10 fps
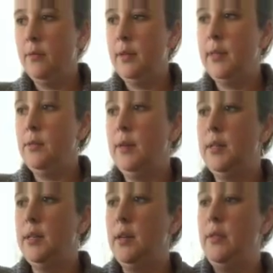That's what I
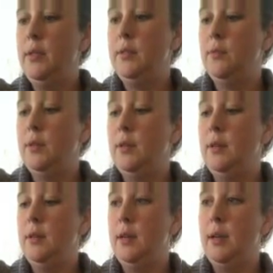did on this one.
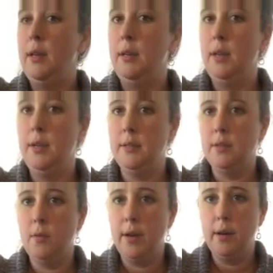I had cut
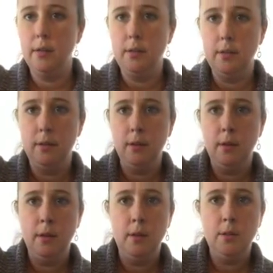squares
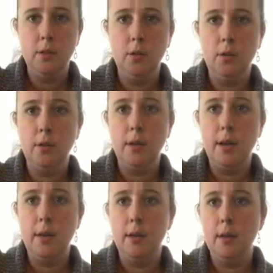to look
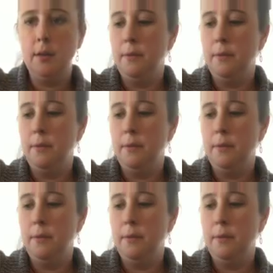like